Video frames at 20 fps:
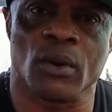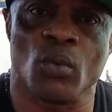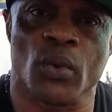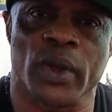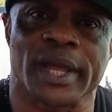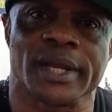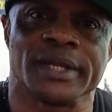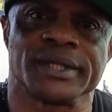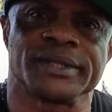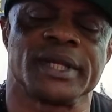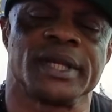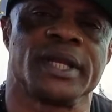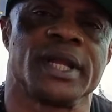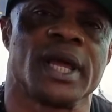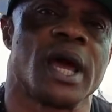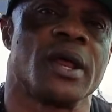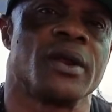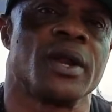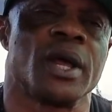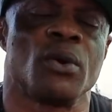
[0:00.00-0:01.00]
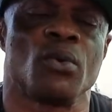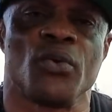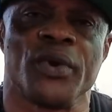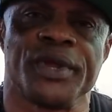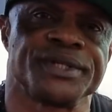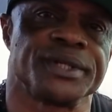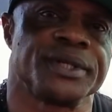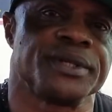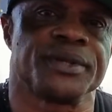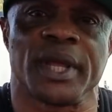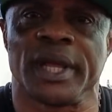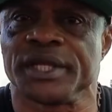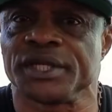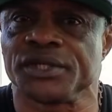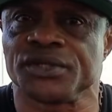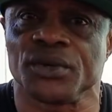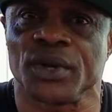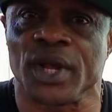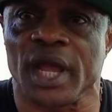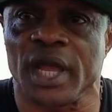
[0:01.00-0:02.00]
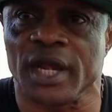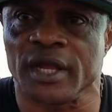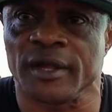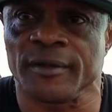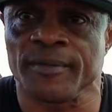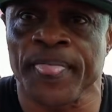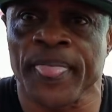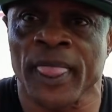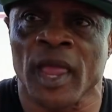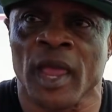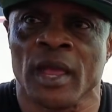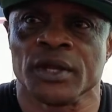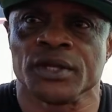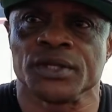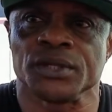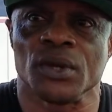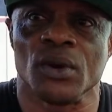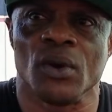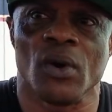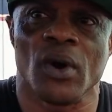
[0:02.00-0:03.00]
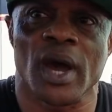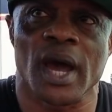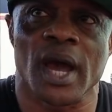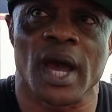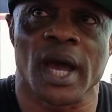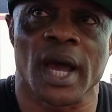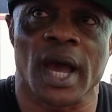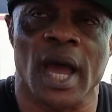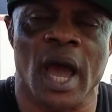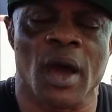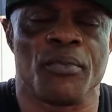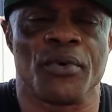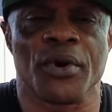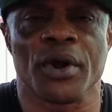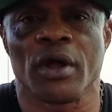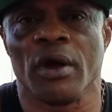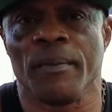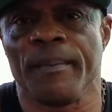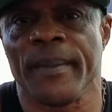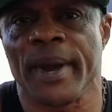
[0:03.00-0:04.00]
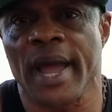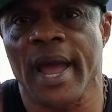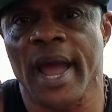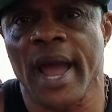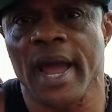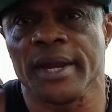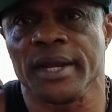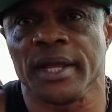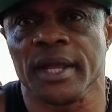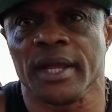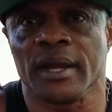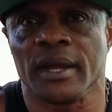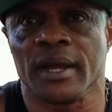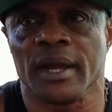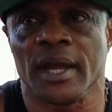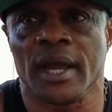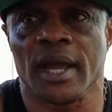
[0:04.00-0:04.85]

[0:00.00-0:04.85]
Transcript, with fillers: we can sit down and reason things together. Mm-hmm. So I bring up my idea,